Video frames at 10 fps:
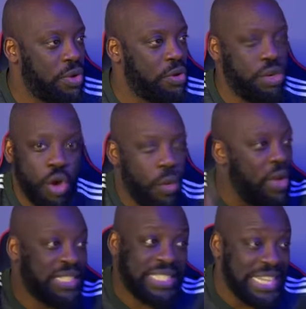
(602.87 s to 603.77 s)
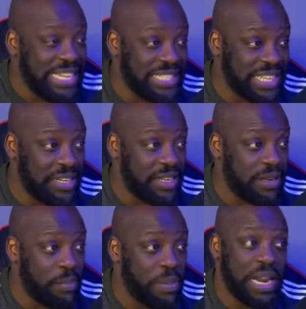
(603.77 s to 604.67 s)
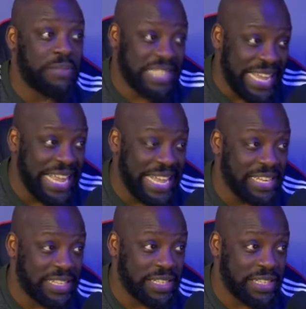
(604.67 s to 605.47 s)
So no one sees it, but I'm saying it.